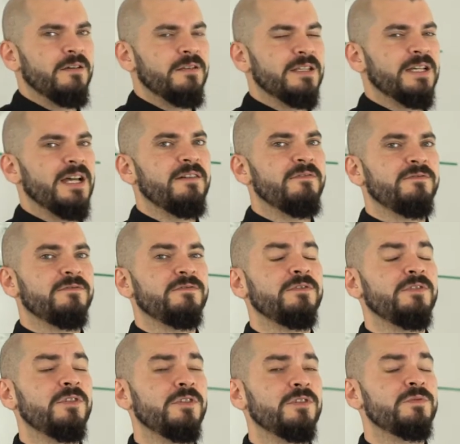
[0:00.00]
they have
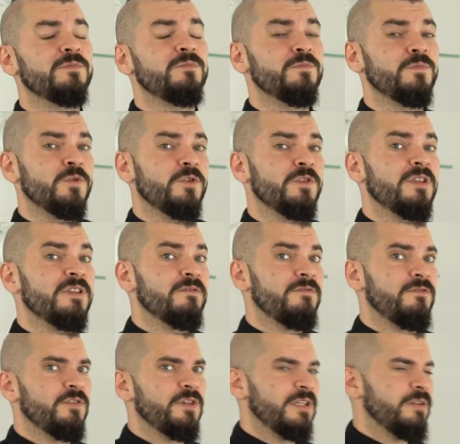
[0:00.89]
not more than
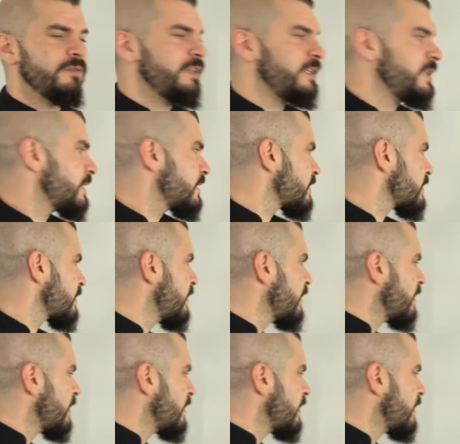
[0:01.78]
4 ingredients.